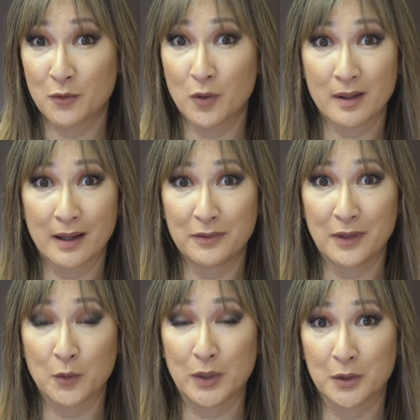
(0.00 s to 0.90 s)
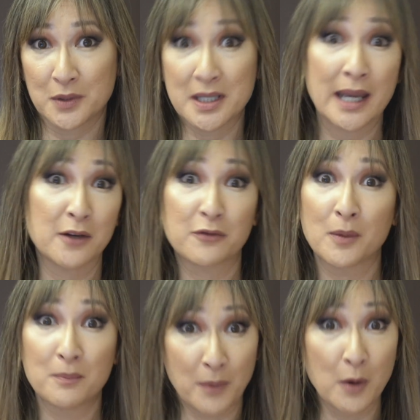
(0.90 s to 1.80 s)
of what I think we could take
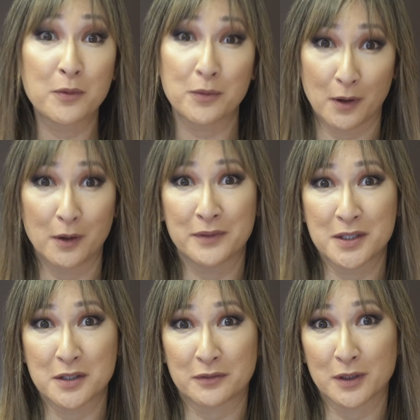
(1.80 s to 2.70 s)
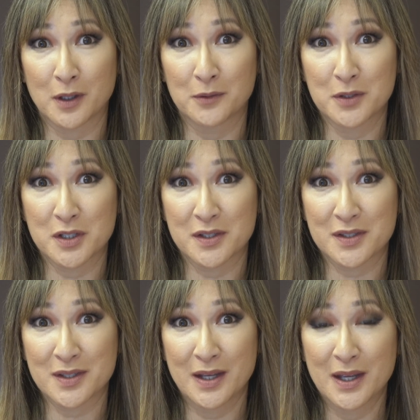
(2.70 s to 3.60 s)
from both of the different
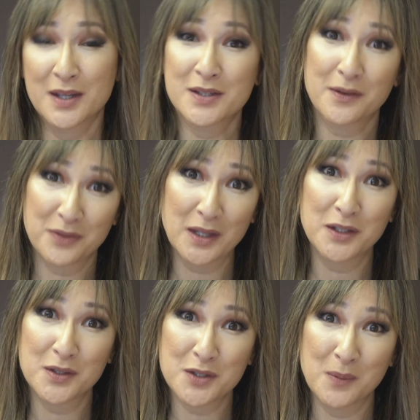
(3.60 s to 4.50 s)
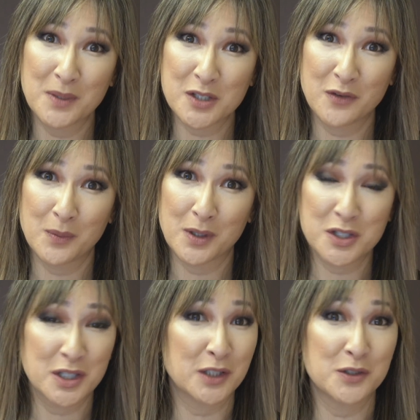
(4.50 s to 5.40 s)
cultures. So thank you so much for
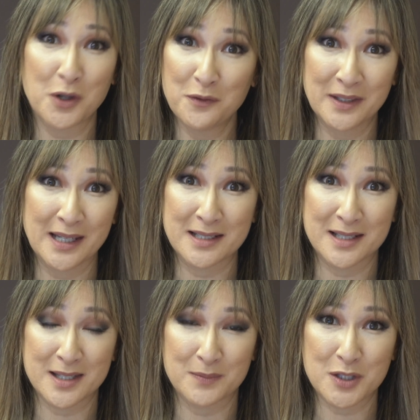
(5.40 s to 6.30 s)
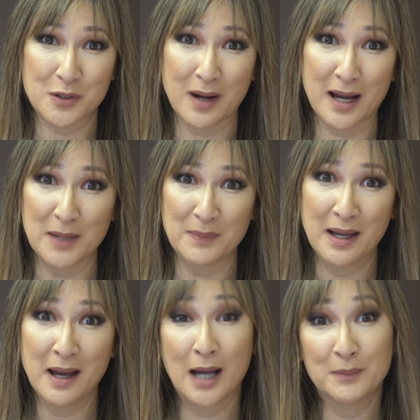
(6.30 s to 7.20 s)
watching, and don't forget to subscribe.
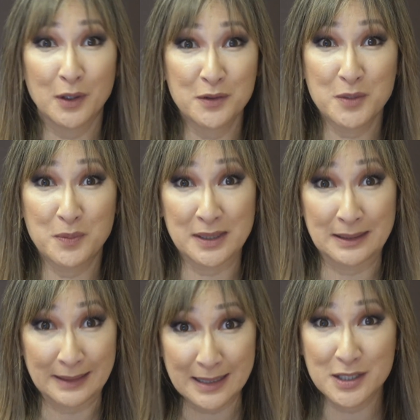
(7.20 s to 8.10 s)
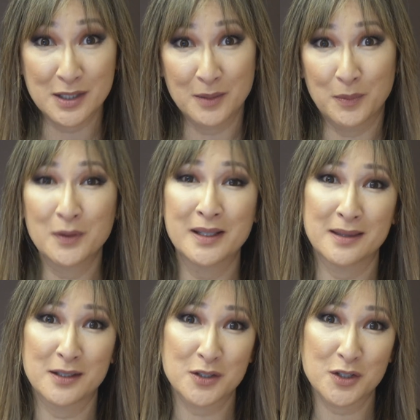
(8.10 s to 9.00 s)
I'm going to put a link to the book in
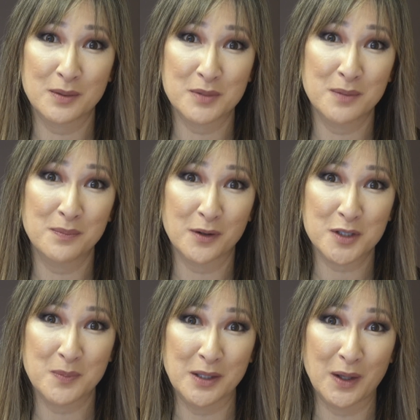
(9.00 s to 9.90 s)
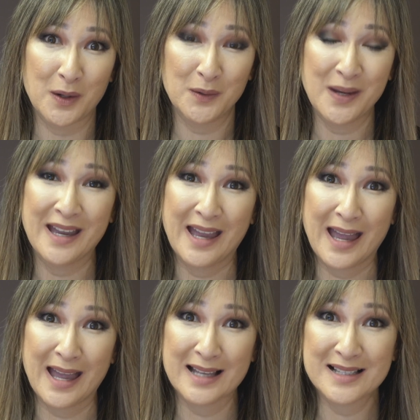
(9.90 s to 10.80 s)
the description box below,
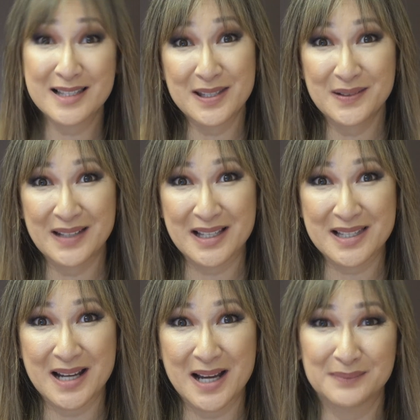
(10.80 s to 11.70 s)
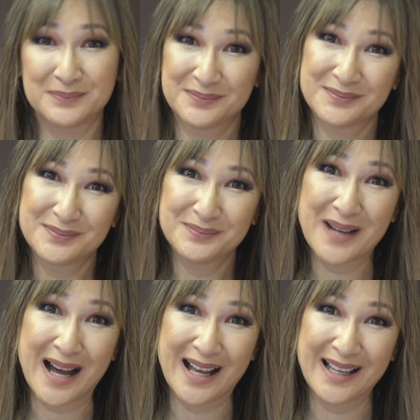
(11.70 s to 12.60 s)
and see you next time.
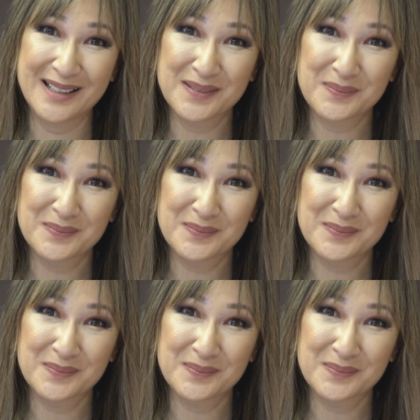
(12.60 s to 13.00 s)
Bye.